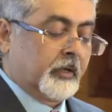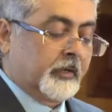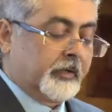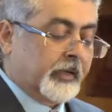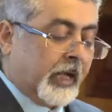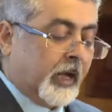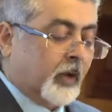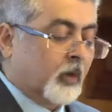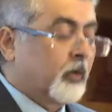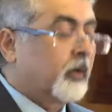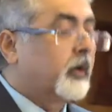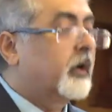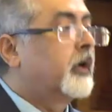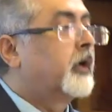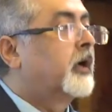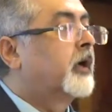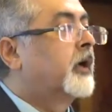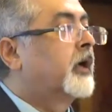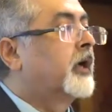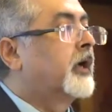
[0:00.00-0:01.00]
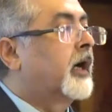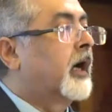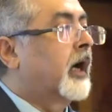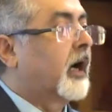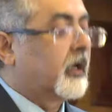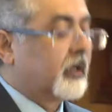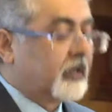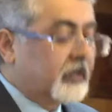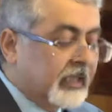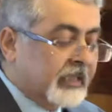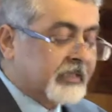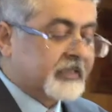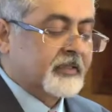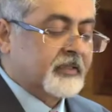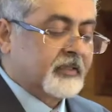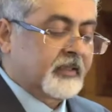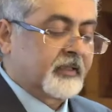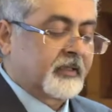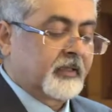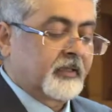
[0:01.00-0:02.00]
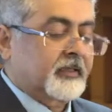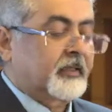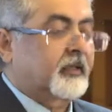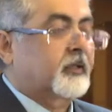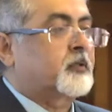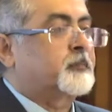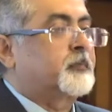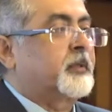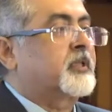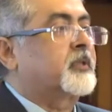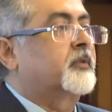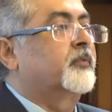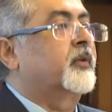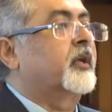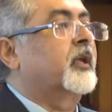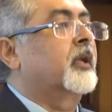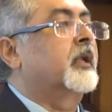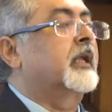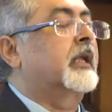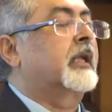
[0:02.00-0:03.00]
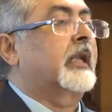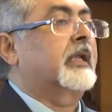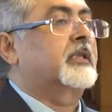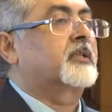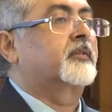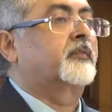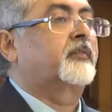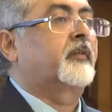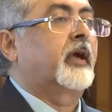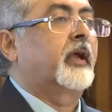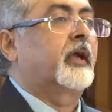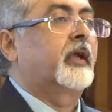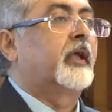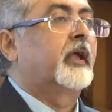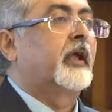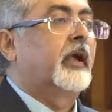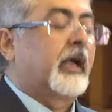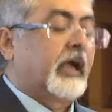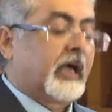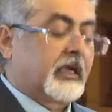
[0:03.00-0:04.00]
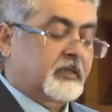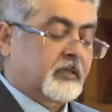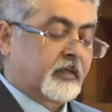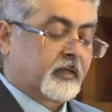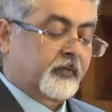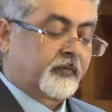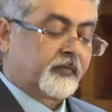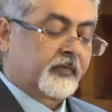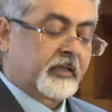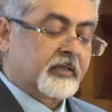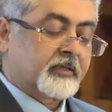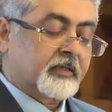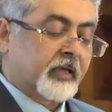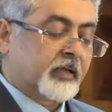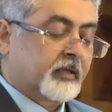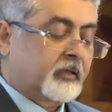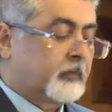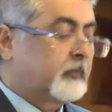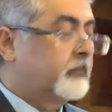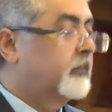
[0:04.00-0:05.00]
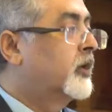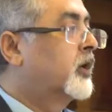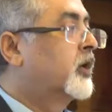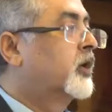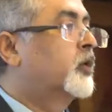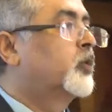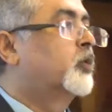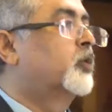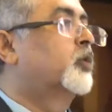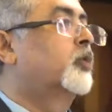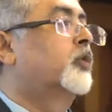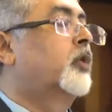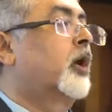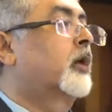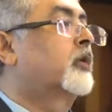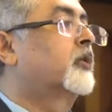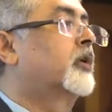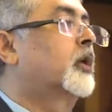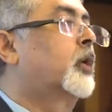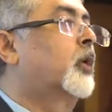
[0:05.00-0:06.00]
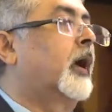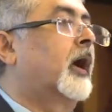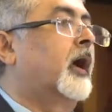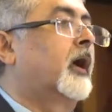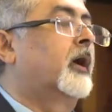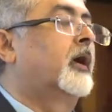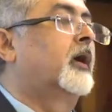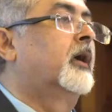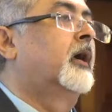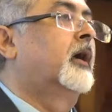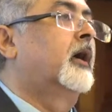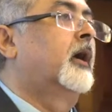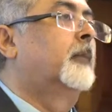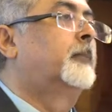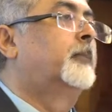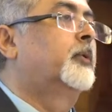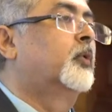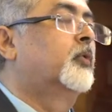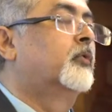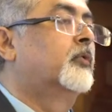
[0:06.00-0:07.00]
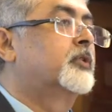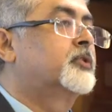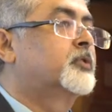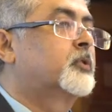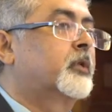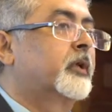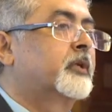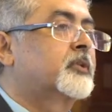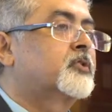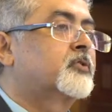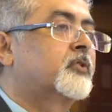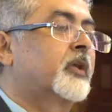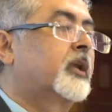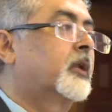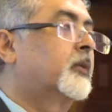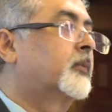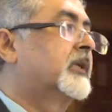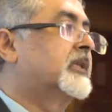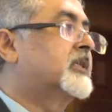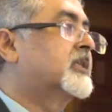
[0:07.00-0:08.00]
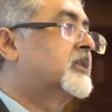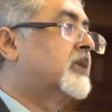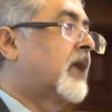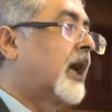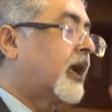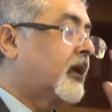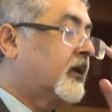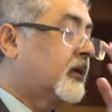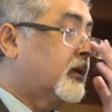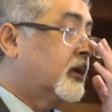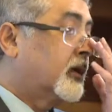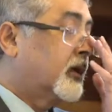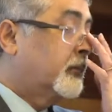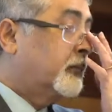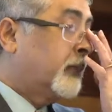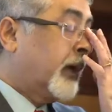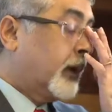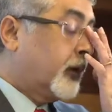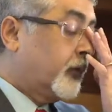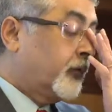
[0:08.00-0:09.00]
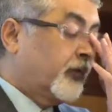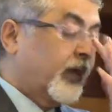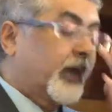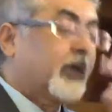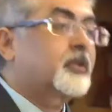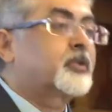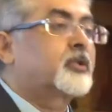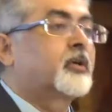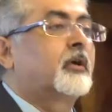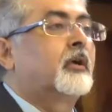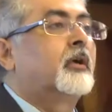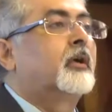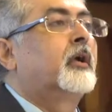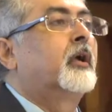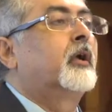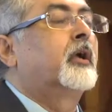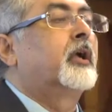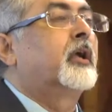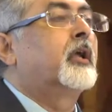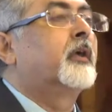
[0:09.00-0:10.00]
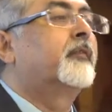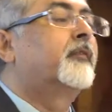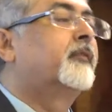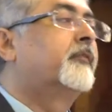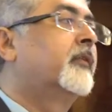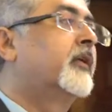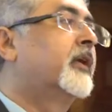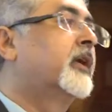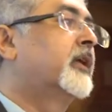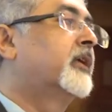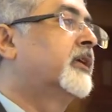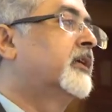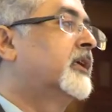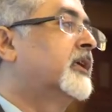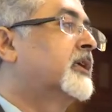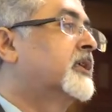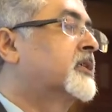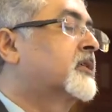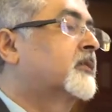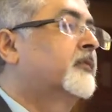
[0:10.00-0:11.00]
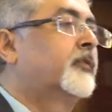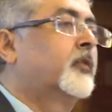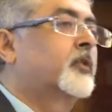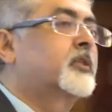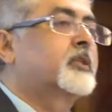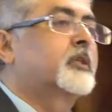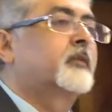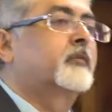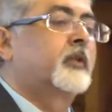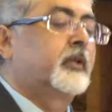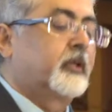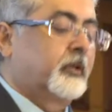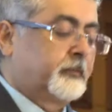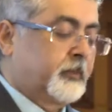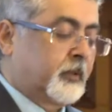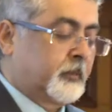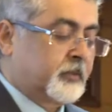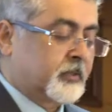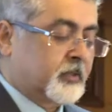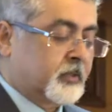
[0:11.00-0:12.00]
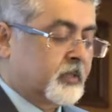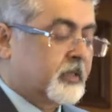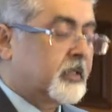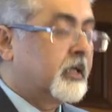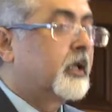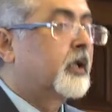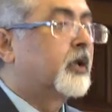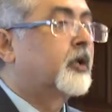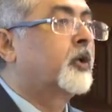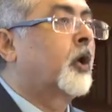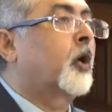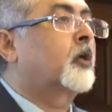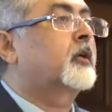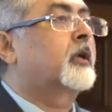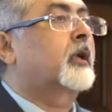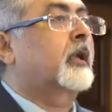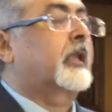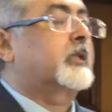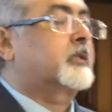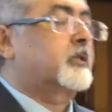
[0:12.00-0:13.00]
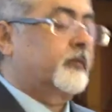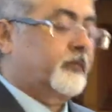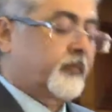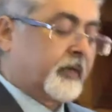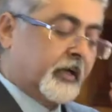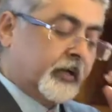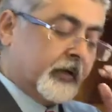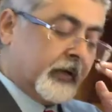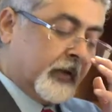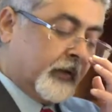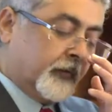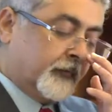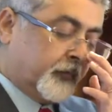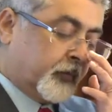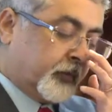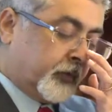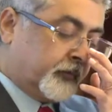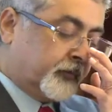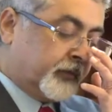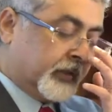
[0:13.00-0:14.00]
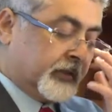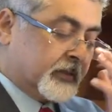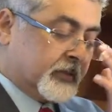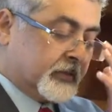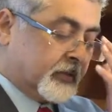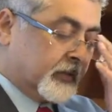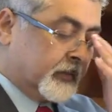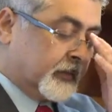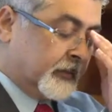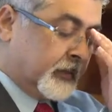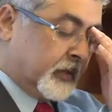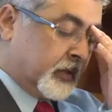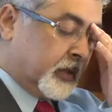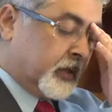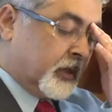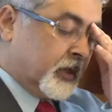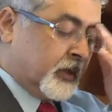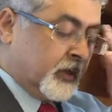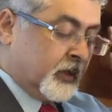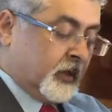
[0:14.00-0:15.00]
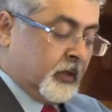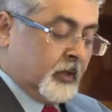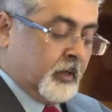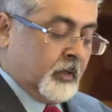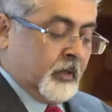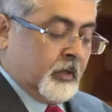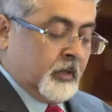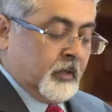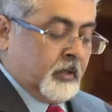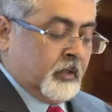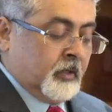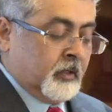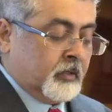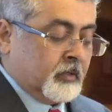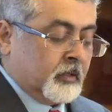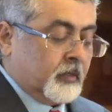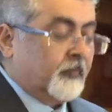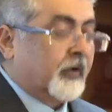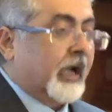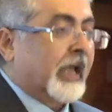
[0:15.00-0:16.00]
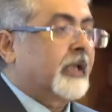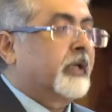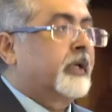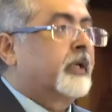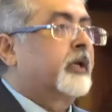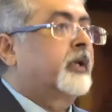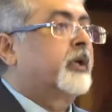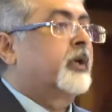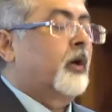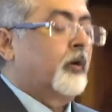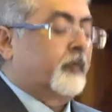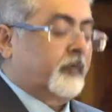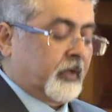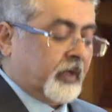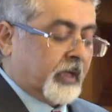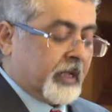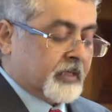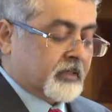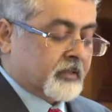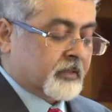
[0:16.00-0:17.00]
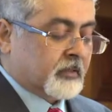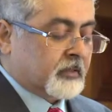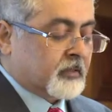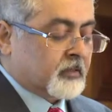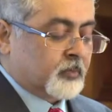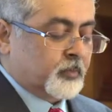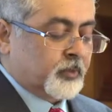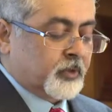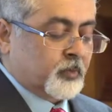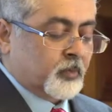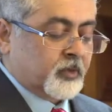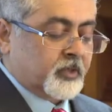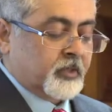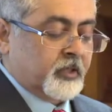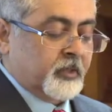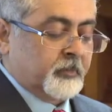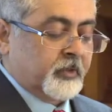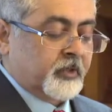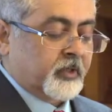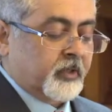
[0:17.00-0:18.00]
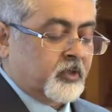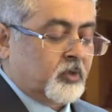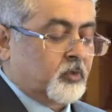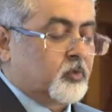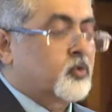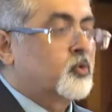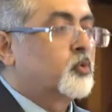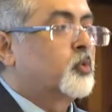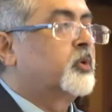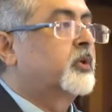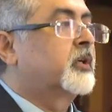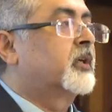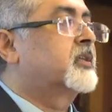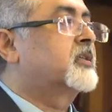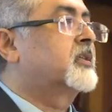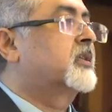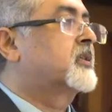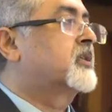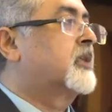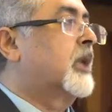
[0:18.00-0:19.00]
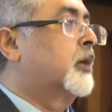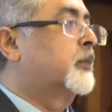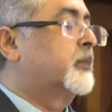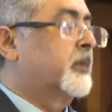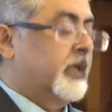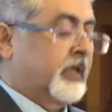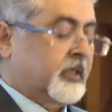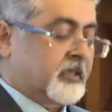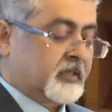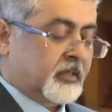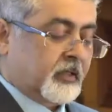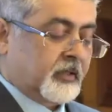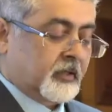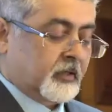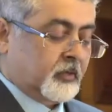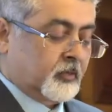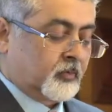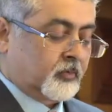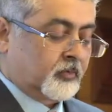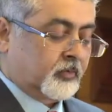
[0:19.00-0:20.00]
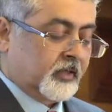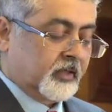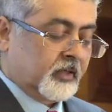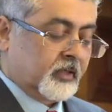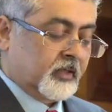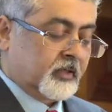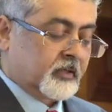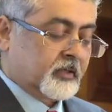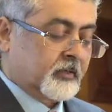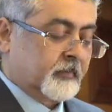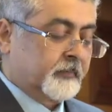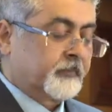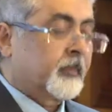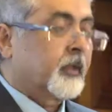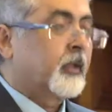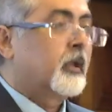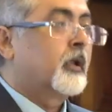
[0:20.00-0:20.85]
Now, unless it is specifically classified as a defense item, you do not require approvals. You can straight away start manufacture if it is for civilian purposes, not classified for defense. The validity of a license, which was limited to 2 years, has now been extended to 3 years.